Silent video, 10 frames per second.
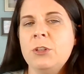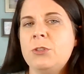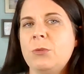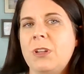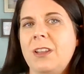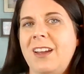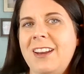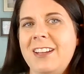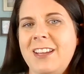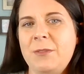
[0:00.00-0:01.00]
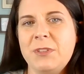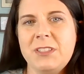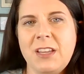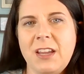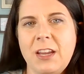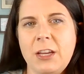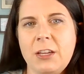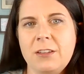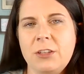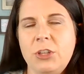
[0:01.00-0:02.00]
So a lot of times it's like
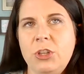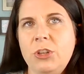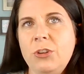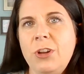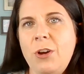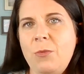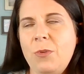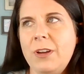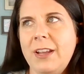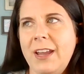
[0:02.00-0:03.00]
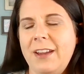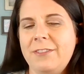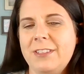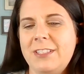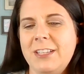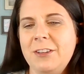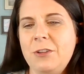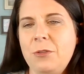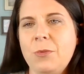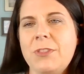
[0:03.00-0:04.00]
you don't want to have to
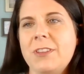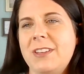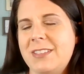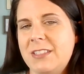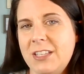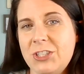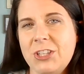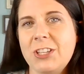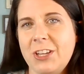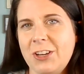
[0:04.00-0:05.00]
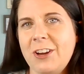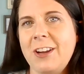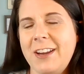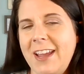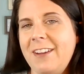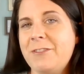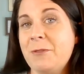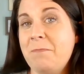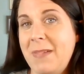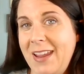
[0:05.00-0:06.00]
deal with the decision that you're going to have to
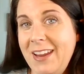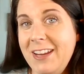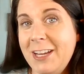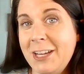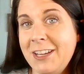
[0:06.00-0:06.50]
make